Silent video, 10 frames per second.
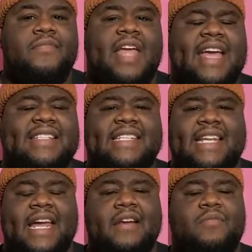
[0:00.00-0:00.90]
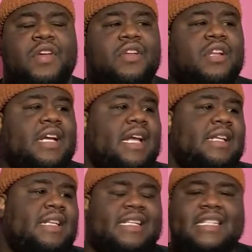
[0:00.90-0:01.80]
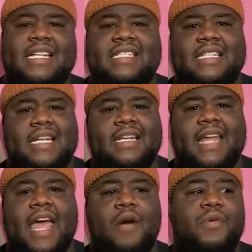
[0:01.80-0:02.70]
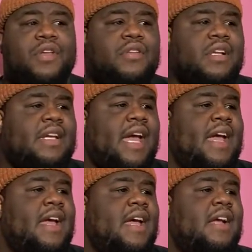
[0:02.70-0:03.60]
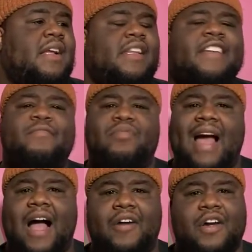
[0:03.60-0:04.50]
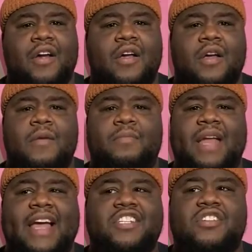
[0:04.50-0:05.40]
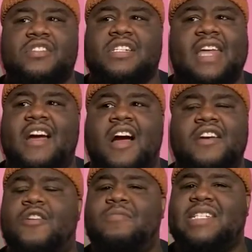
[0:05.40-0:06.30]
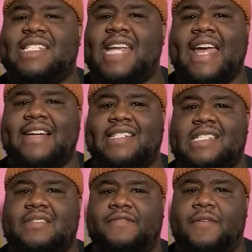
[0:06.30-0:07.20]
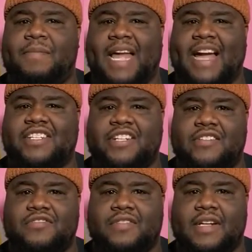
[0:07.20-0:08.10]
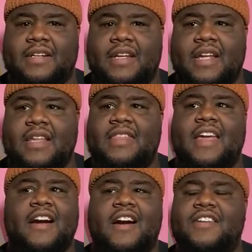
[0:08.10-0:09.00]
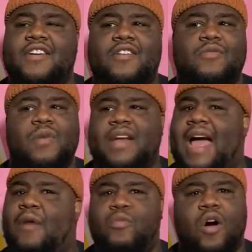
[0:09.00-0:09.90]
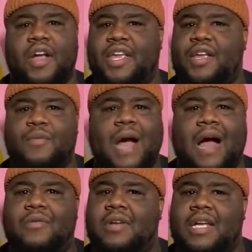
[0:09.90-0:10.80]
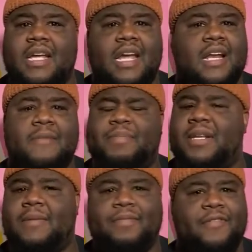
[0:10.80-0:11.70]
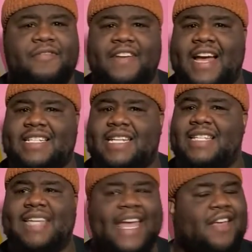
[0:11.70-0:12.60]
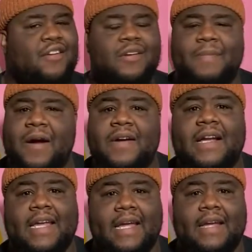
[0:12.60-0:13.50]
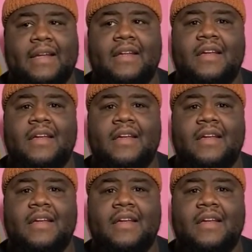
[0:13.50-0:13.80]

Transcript: incident, when you look at this incident now, when you look at Khalif Browder, black children, there are no mistakes for black children. We're not walking you out in a bulletproof vest and taking you to Burger King.